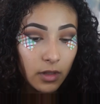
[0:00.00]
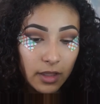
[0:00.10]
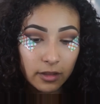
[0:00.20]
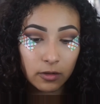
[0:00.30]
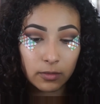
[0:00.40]

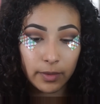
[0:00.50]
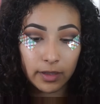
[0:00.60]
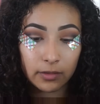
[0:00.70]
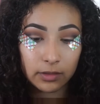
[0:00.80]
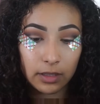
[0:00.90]
And then going
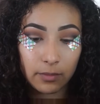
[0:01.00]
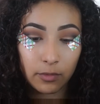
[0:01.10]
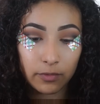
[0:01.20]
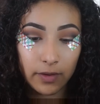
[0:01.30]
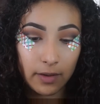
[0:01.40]
back in with that
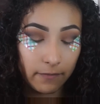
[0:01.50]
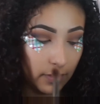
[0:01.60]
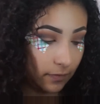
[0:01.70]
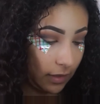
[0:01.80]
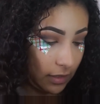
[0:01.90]
Morphe
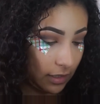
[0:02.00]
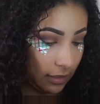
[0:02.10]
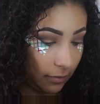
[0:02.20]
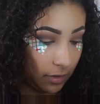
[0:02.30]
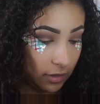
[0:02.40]
M519,
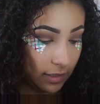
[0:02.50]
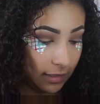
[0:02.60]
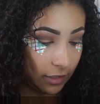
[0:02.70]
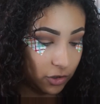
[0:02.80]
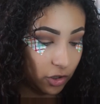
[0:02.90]
and I'm going to take
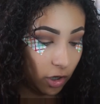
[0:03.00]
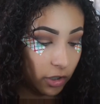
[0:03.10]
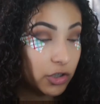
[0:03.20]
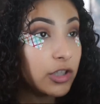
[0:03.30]
that dark